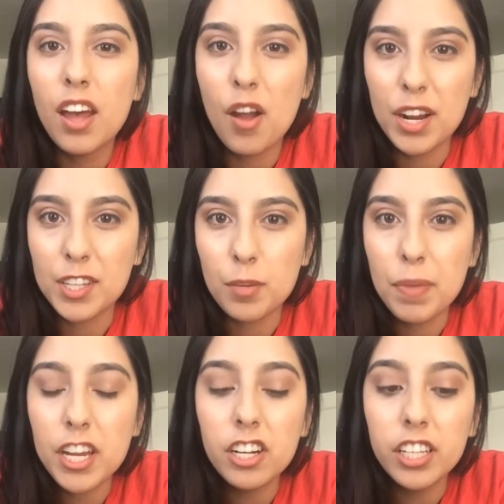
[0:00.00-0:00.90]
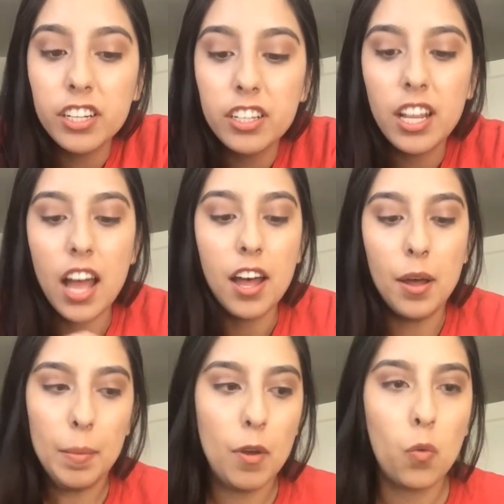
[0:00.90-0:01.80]
Alright, so pick your
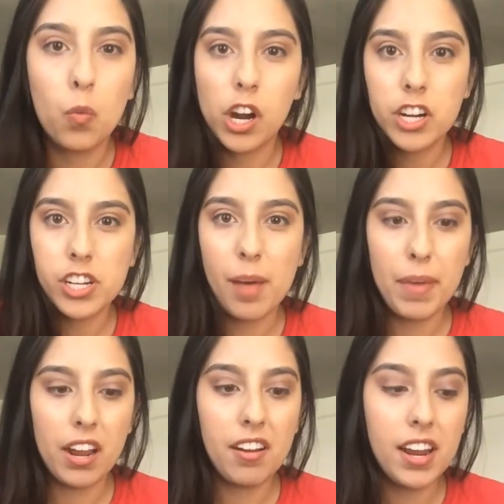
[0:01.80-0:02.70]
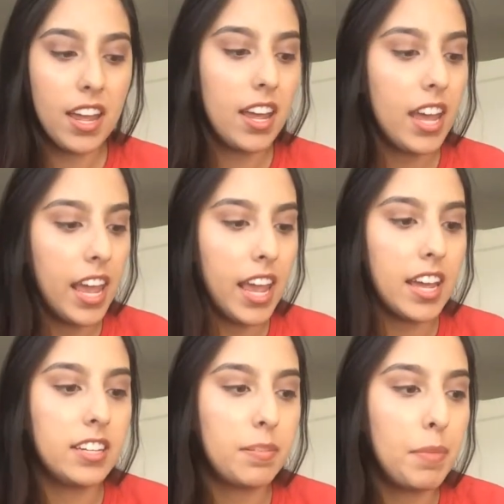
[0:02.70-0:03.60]
little workshop area
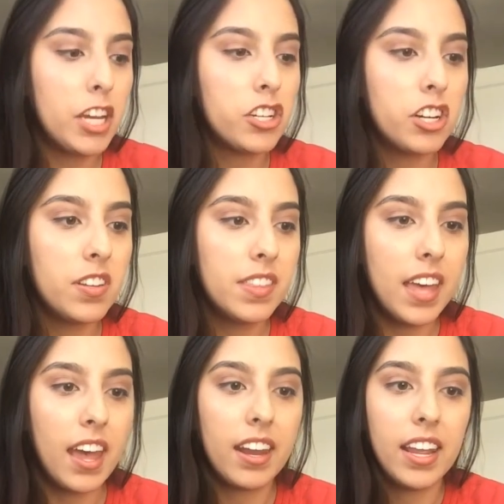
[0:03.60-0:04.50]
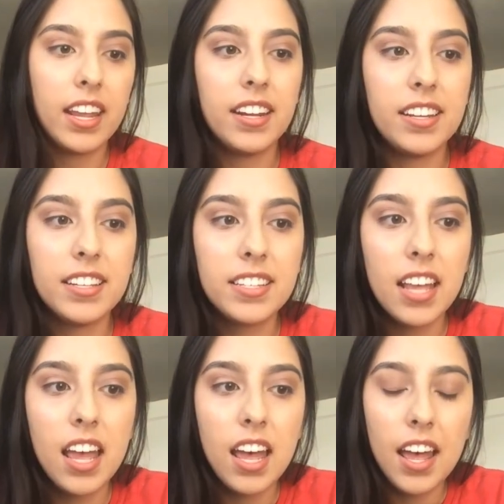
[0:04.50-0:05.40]
and make sure that it is
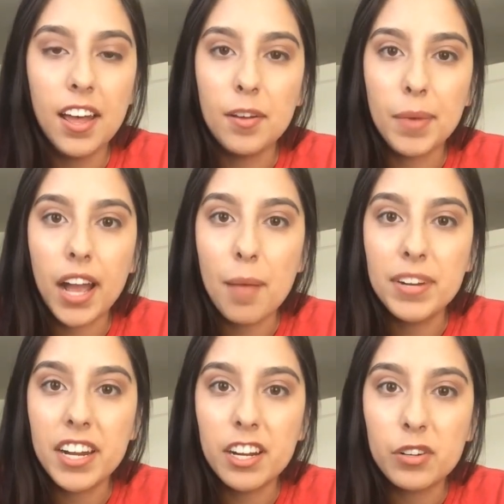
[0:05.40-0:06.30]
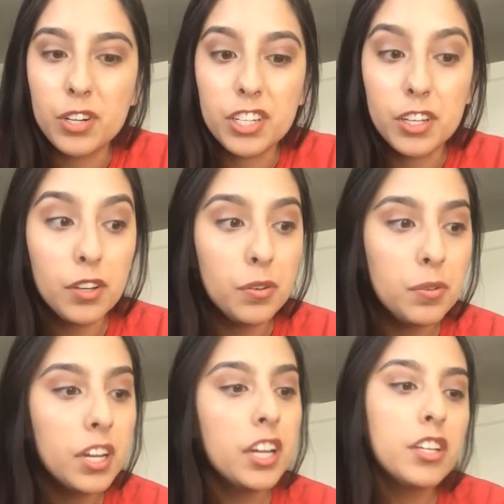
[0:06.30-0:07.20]
accommodated towards you.
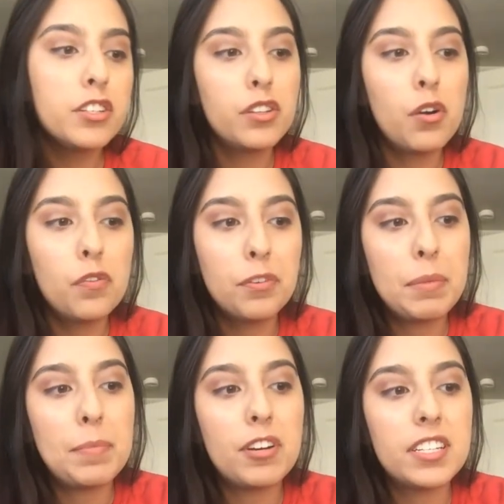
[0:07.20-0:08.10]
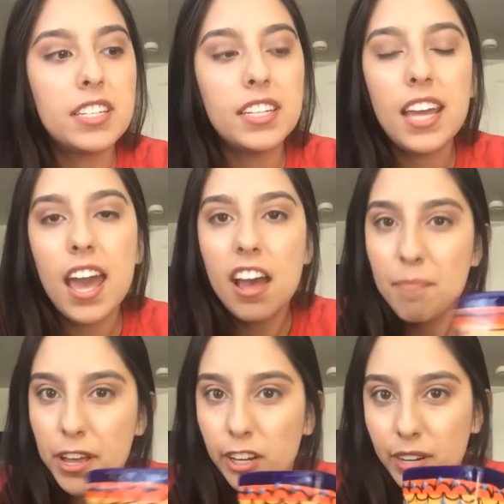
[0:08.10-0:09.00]
So for me personally, I have
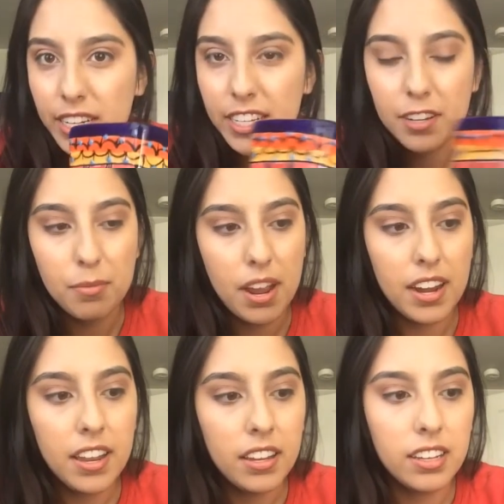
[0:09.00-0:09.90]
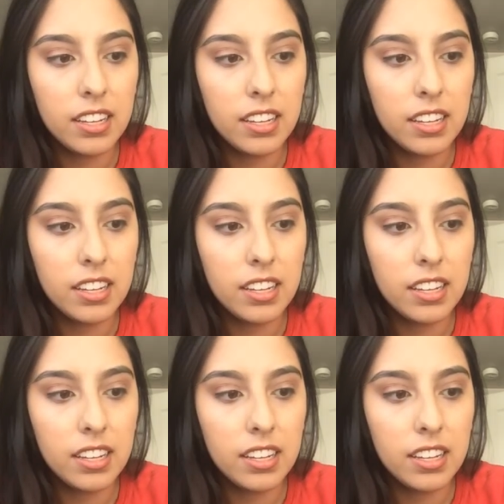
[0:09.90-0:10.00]
my green tea ready.